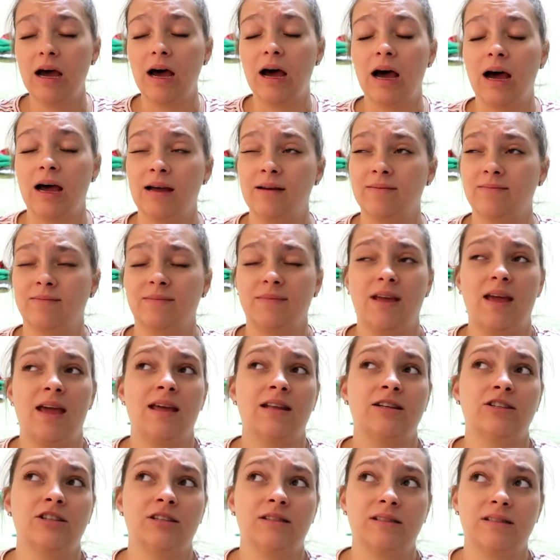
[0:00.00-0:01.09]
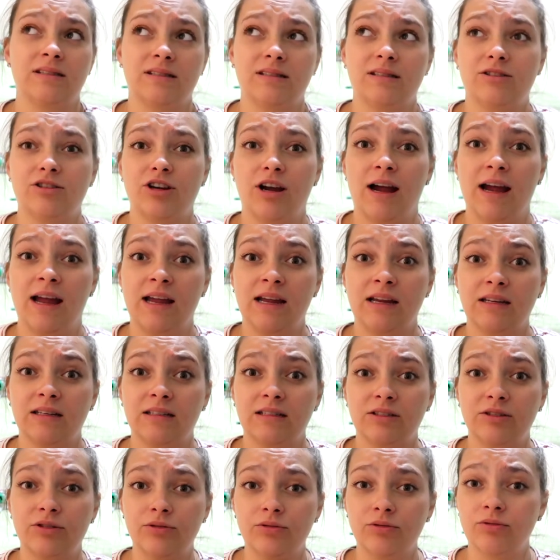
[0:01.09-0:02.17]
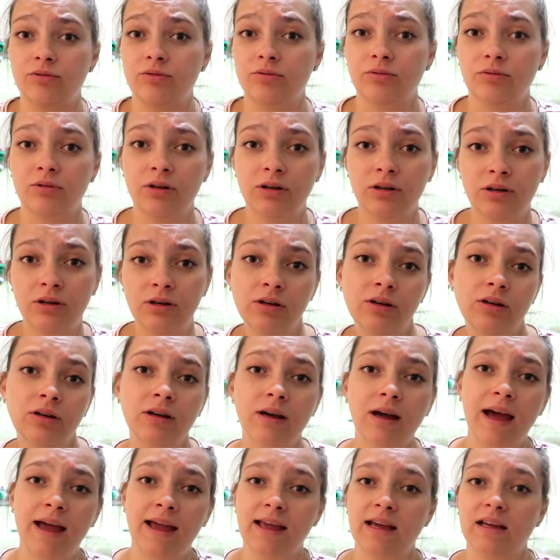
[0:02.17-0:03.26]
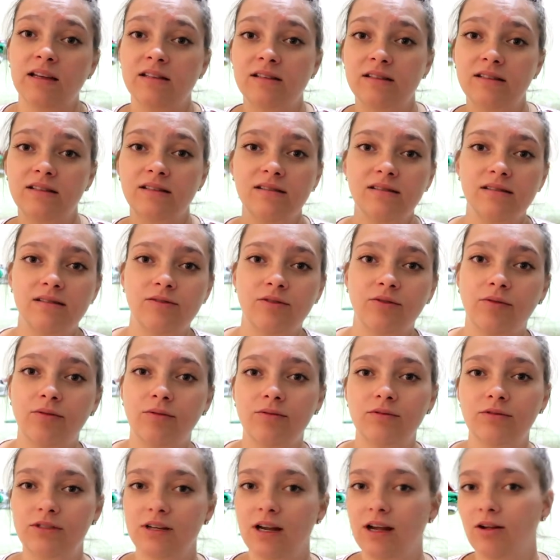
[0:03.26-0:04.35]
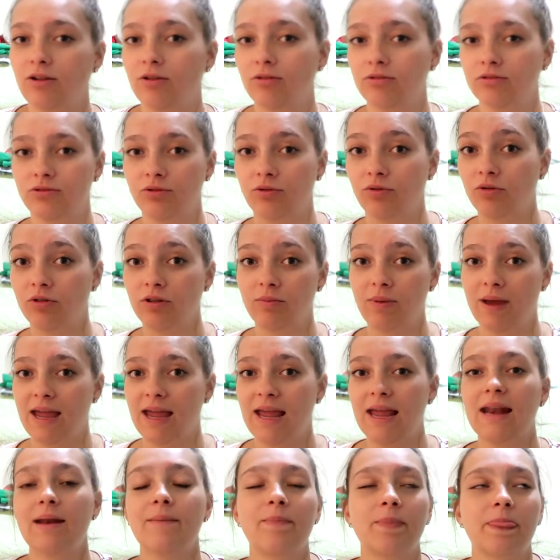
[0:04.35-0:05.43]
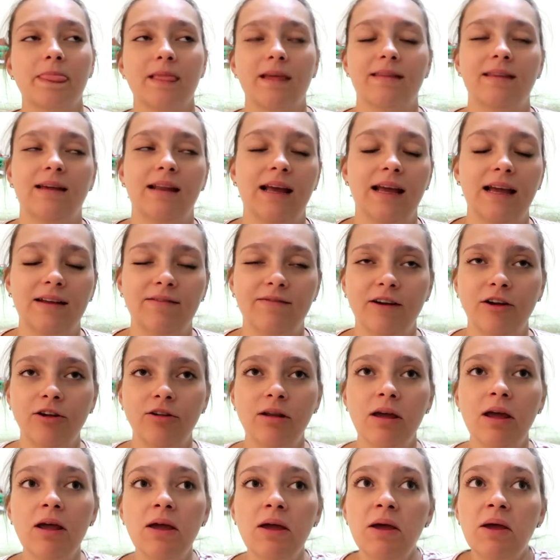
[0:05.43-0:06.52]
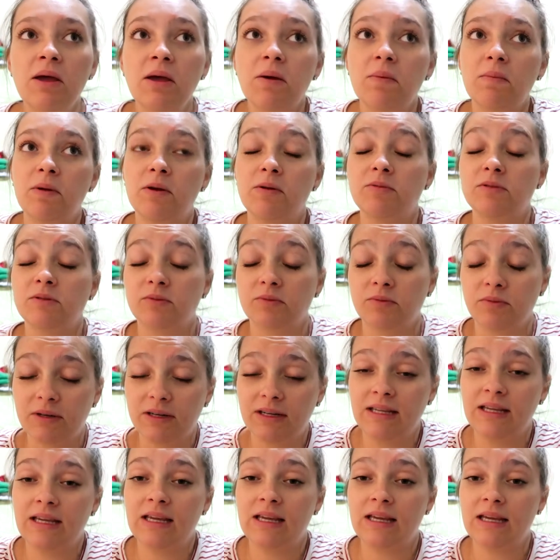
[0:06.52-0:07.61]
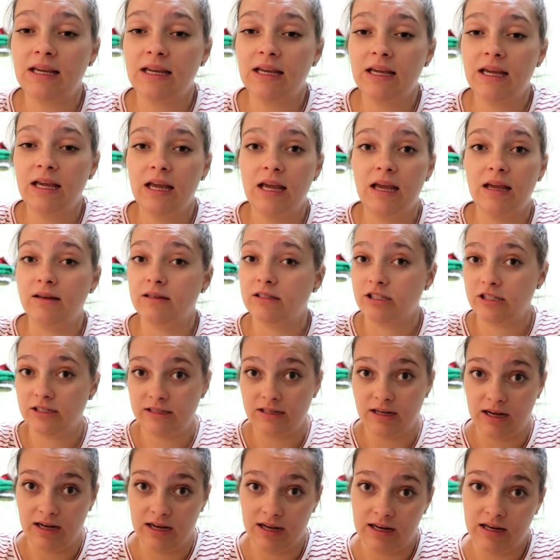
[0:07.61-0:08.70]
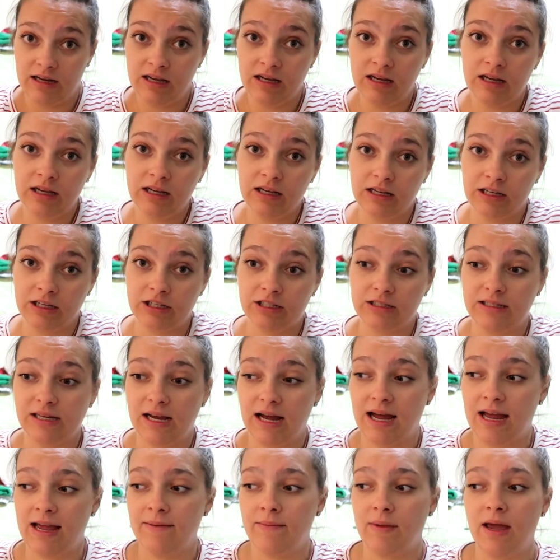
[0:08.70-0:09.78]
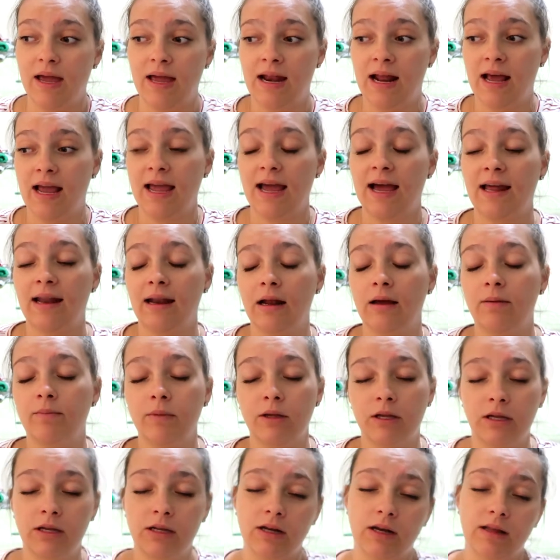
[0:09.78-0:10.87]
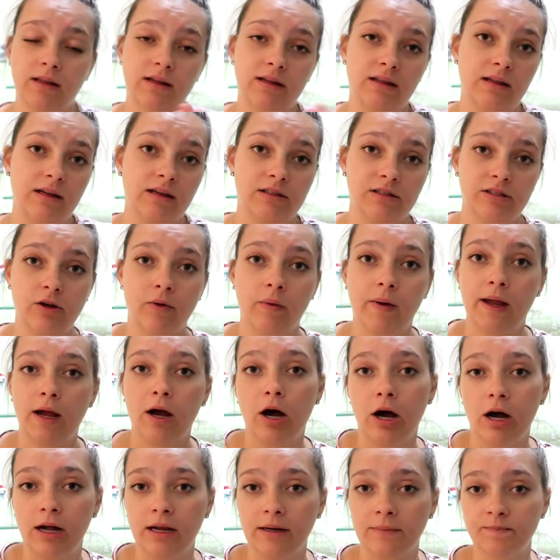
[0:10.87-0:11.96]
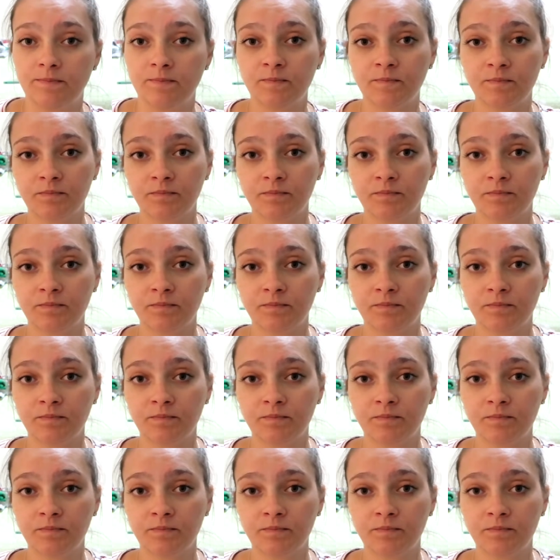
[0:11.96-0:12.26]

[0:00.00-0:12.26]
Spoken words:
And just trying to, I guess, dull the pain that I had felt. But it was just not a good time, and I had a million other things going on.